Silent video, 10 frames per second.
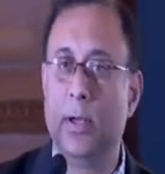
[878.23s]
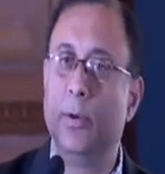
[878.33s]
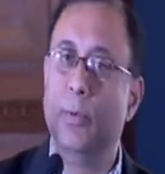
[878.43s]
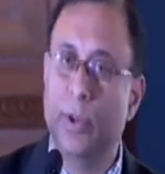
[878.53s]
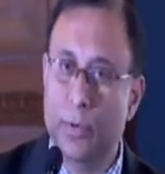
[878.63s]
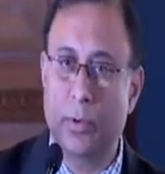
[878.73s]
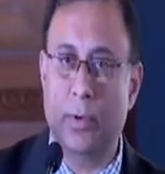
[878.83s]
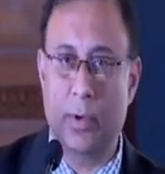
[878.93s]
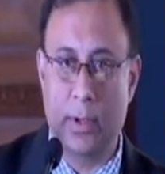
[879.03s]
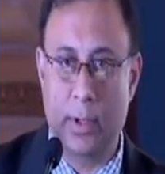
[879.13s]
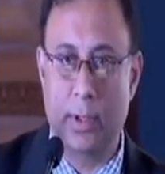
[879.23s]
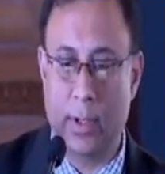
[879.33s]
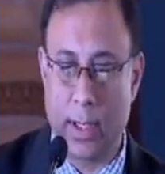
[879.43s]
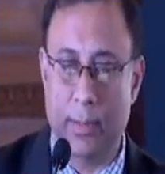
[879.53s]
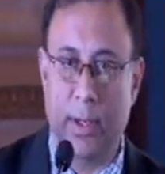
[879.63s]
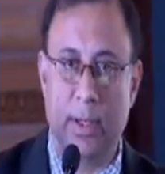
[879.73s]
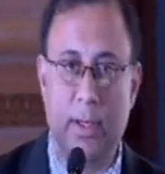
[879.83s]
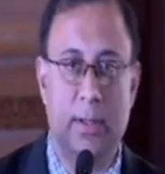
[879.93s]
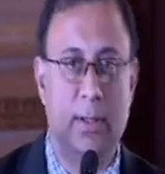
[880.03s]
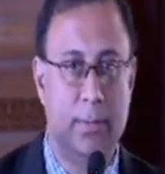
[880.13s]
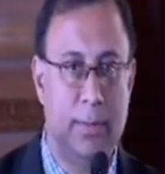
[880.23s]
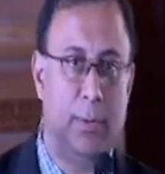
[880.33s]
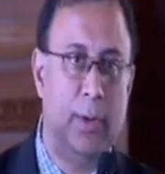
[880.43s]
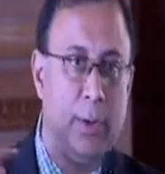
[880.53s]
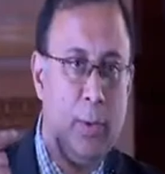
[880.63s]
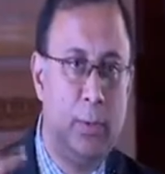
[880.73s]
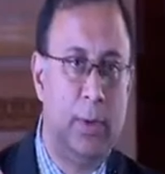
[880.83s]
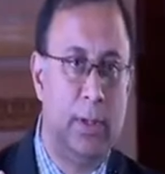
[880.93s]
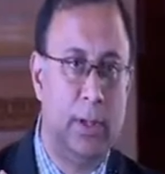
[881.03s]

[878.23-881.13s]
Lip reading: we do MRIs, but we do it with a